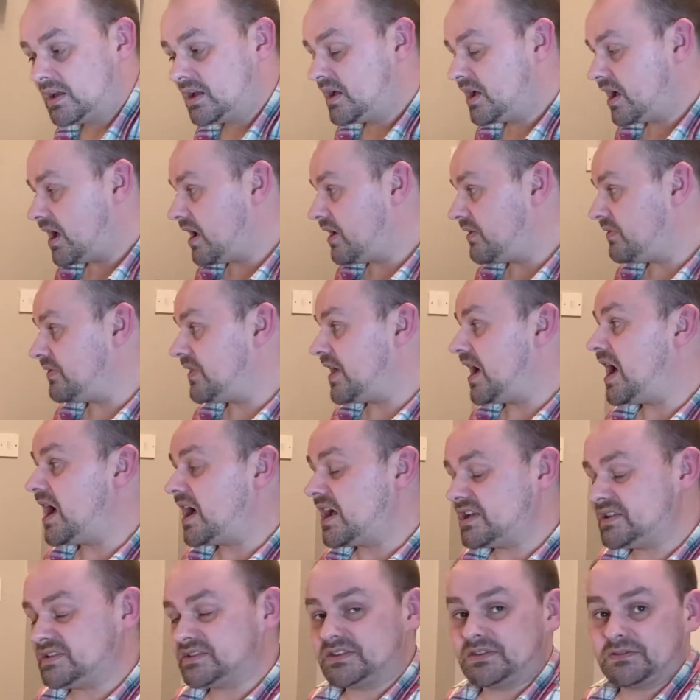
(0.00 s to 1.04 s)
And
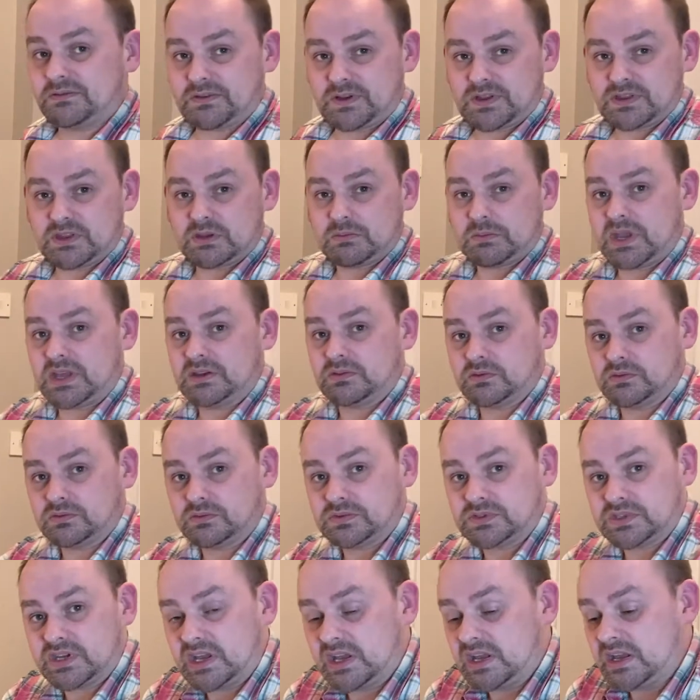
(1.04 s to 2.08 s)
that is the
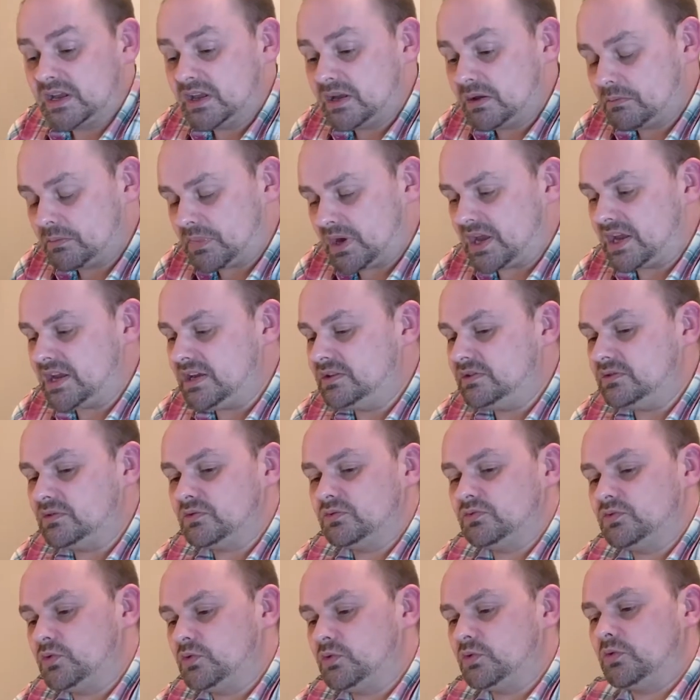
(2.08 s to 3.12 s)
fundamentals behind
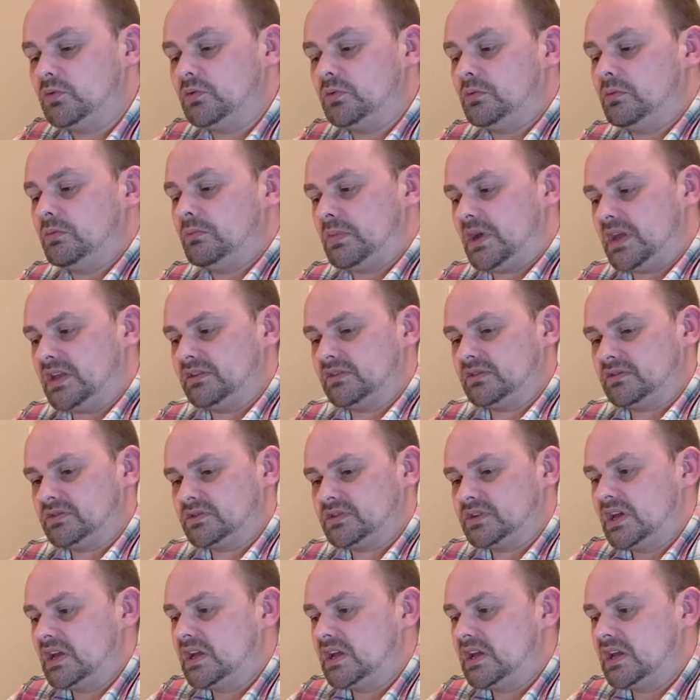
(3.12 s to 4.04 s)
Rulebenders.